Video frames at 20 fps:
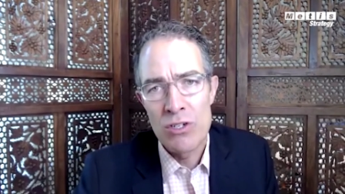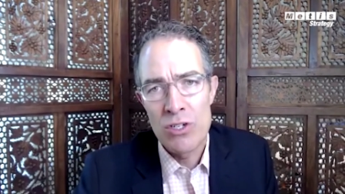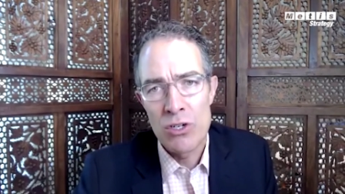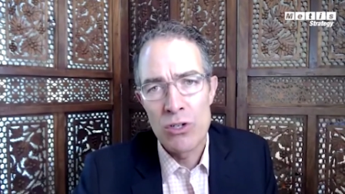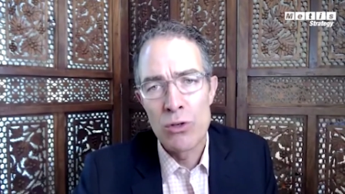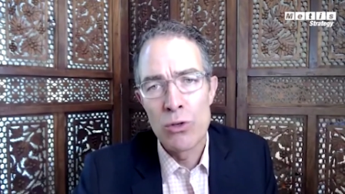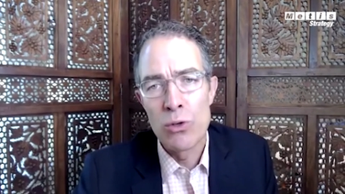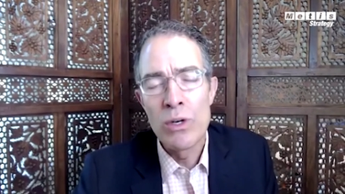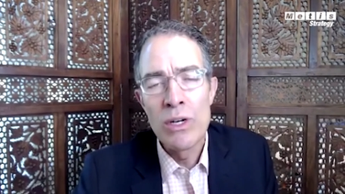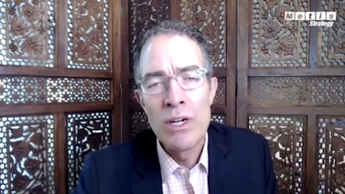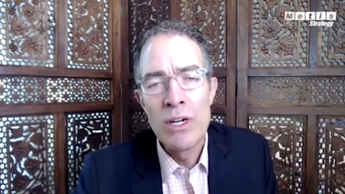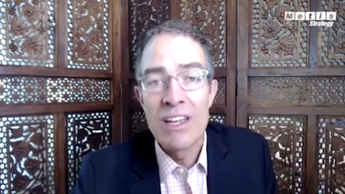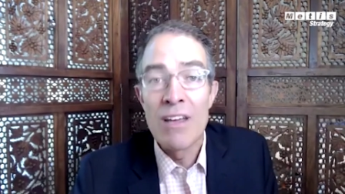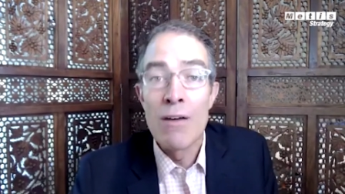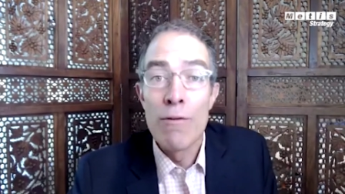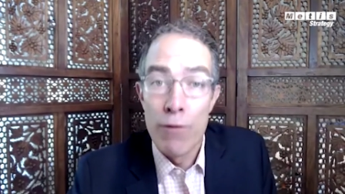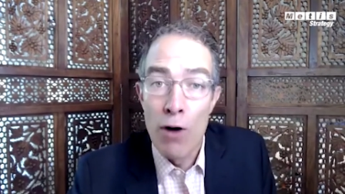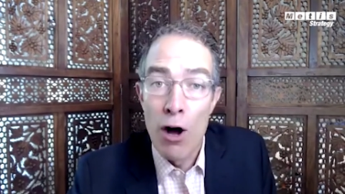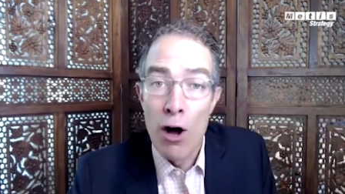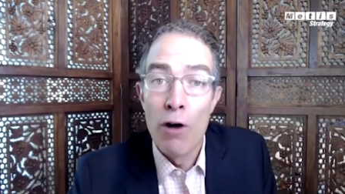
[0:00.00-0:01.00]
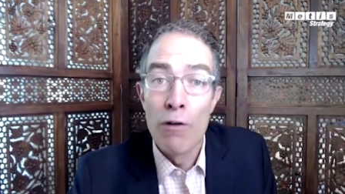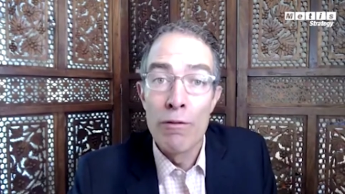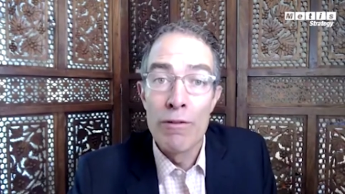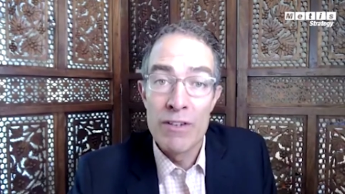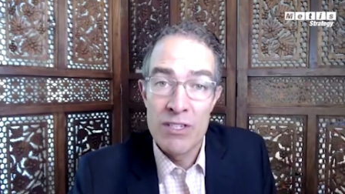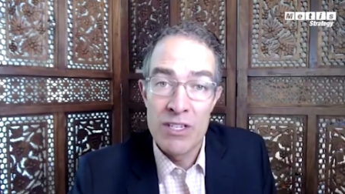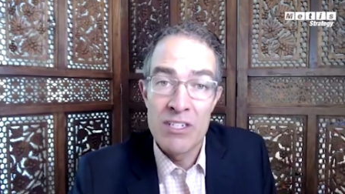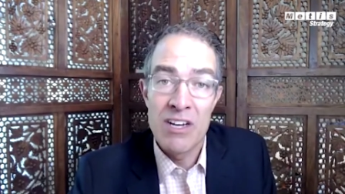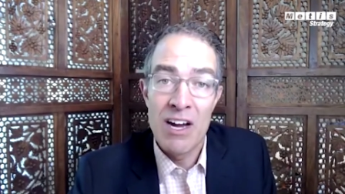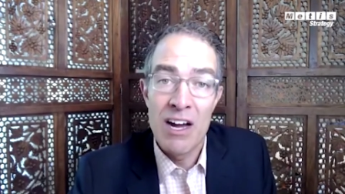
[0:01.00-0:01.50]
to evolve
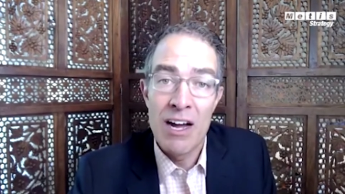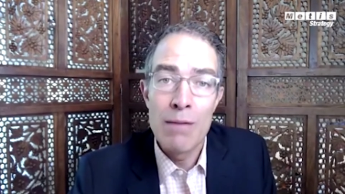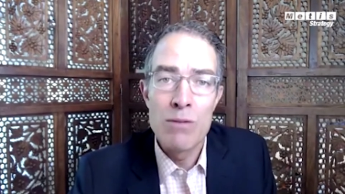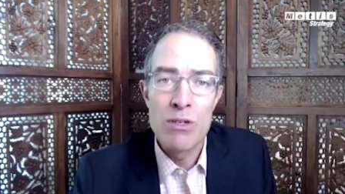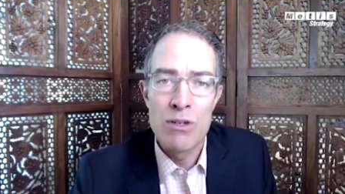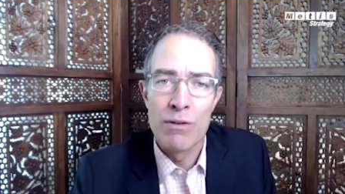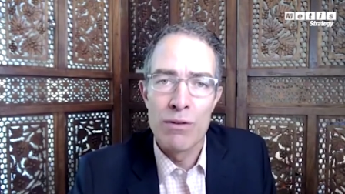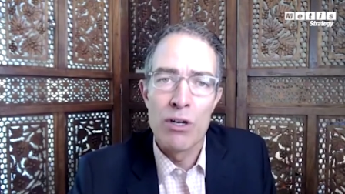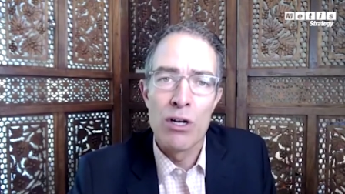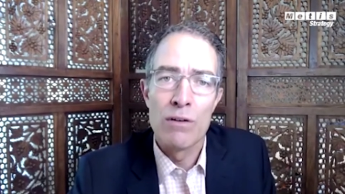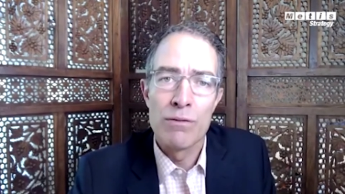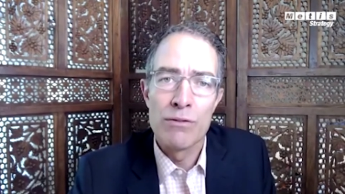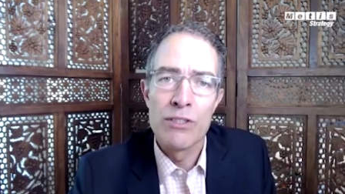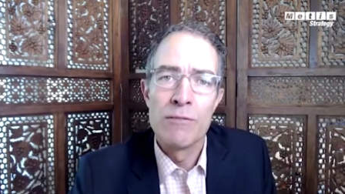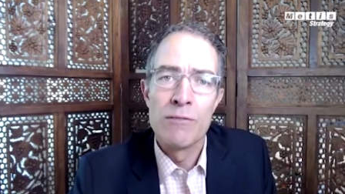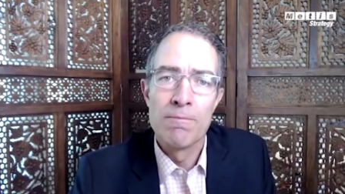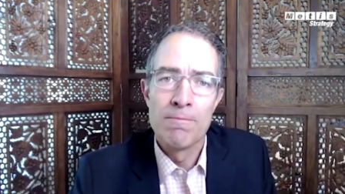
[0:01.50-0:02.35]
as the times evolve